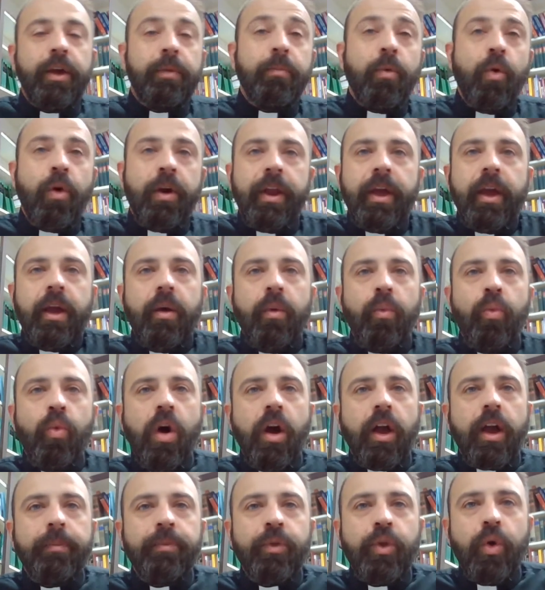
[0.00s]
Good morning and
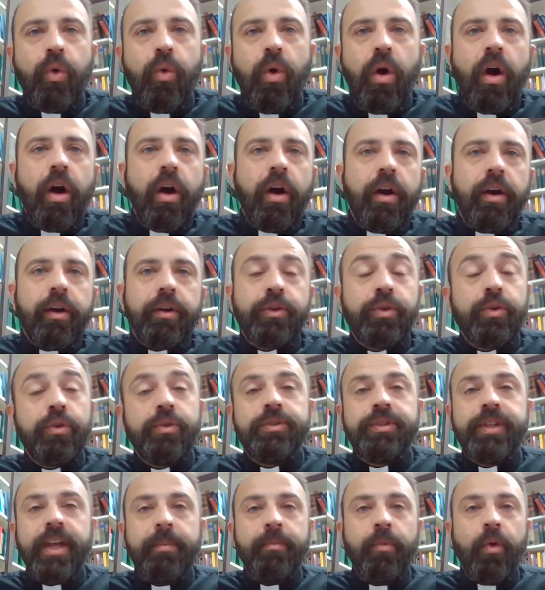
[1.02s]
welcome to our
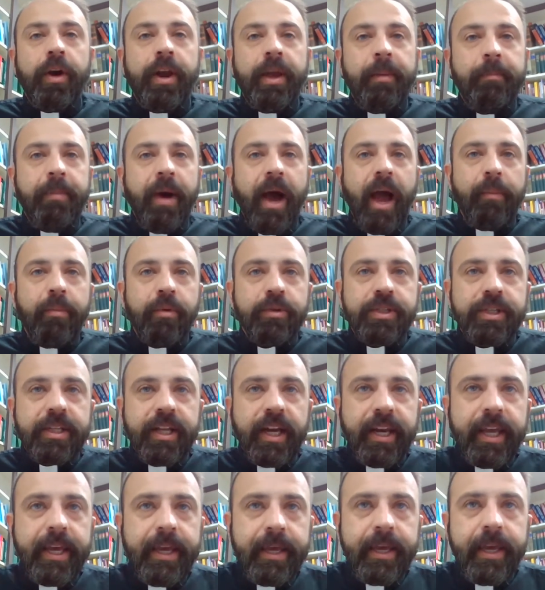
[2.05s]
Tuesday morning Bible
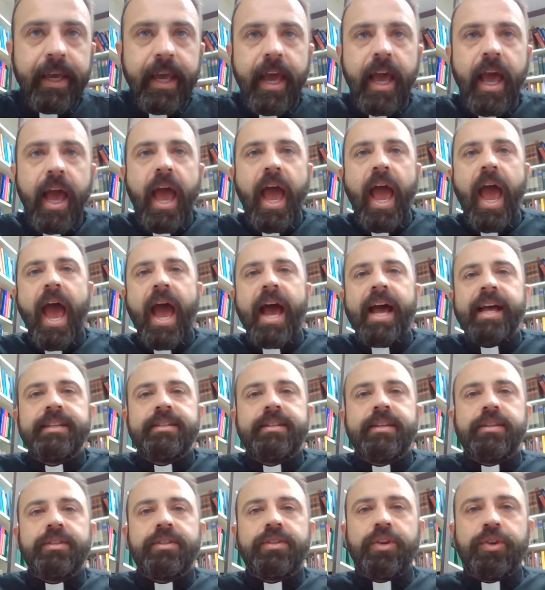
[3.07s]
study.
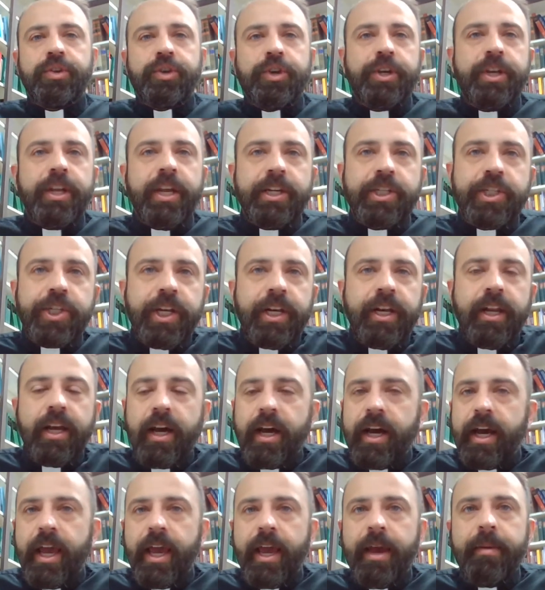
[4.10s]
As is the tradition,
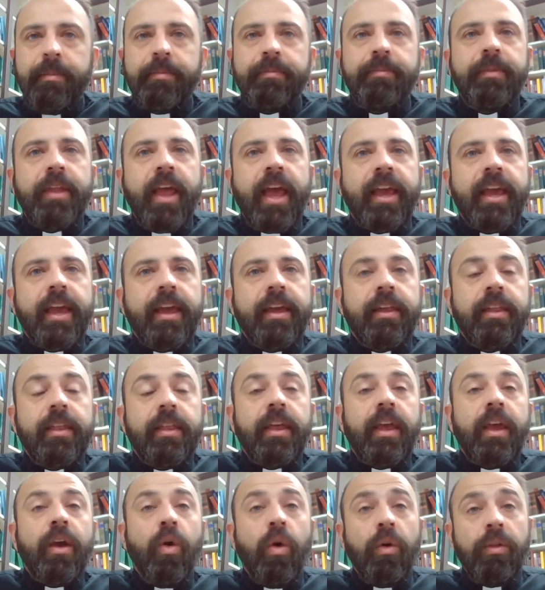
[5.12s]
I am
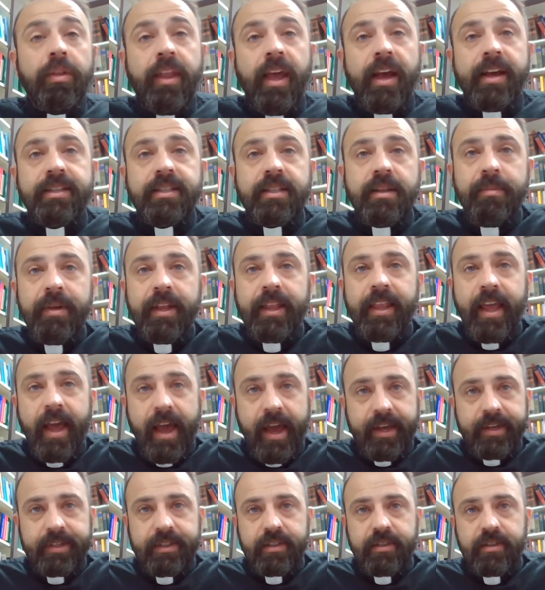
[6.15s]
taking the Old Testament
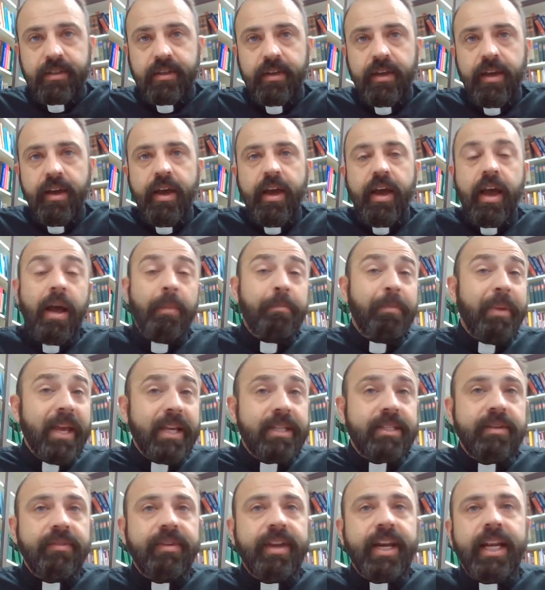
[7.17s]
text, a
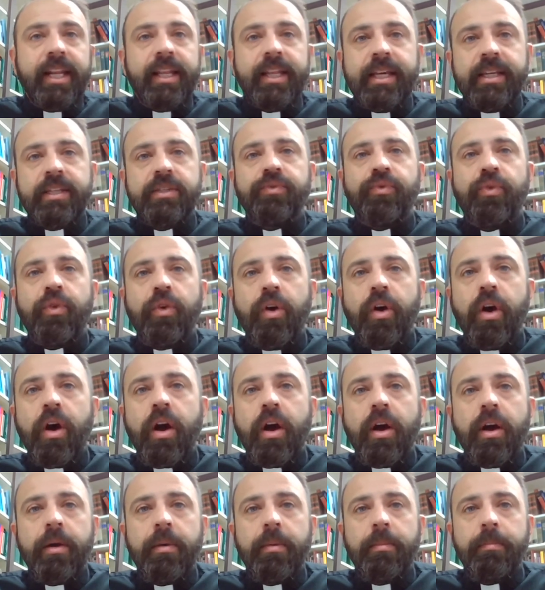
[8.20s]
piece of it at least, for
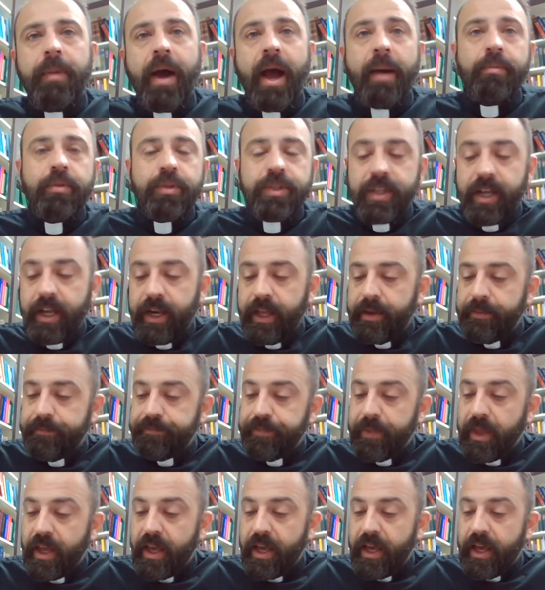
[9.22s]
our Bible study.
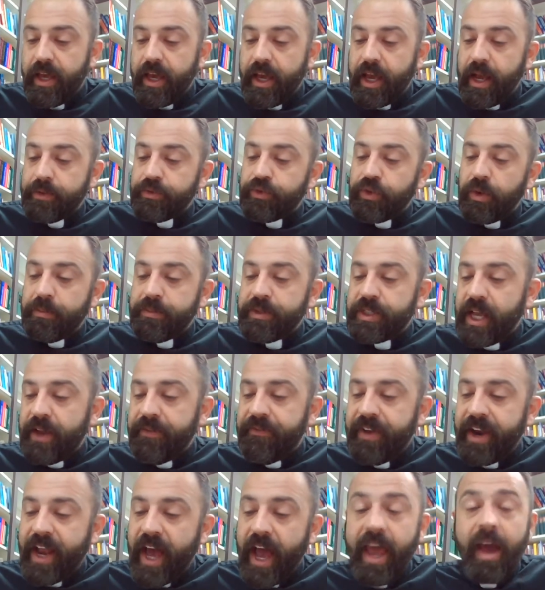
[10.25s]
It comes from
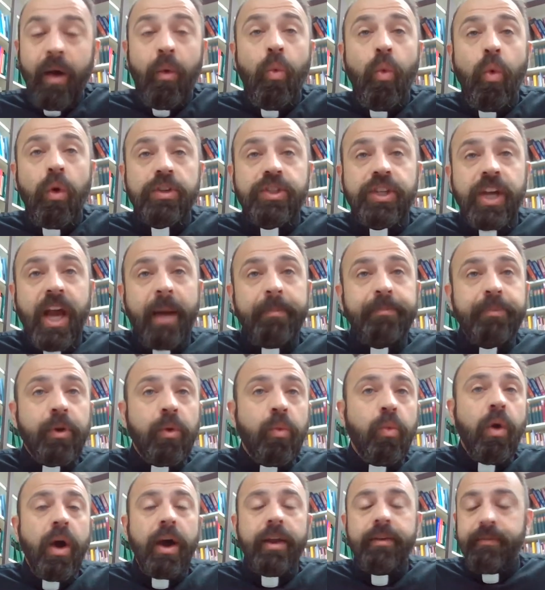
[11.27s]
Zephaniah
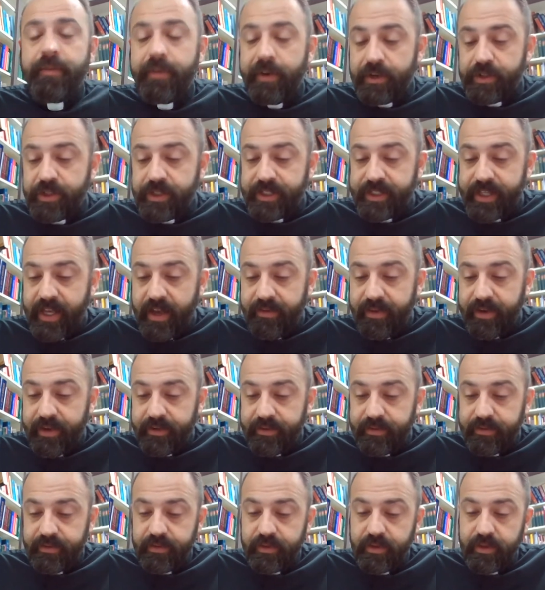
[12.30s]
chapter one, verse
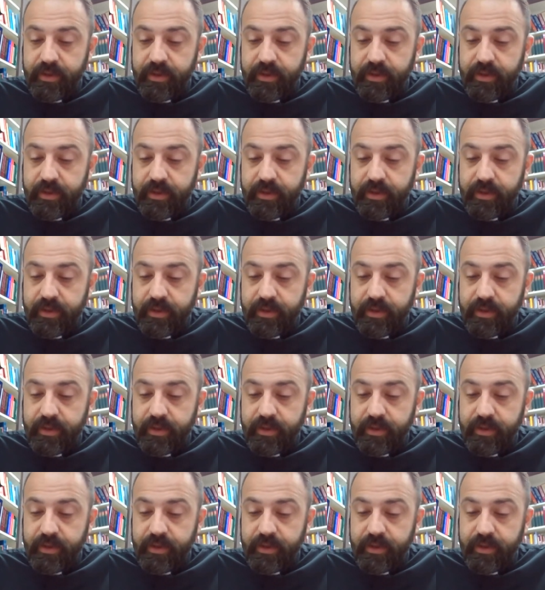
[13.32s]
seven.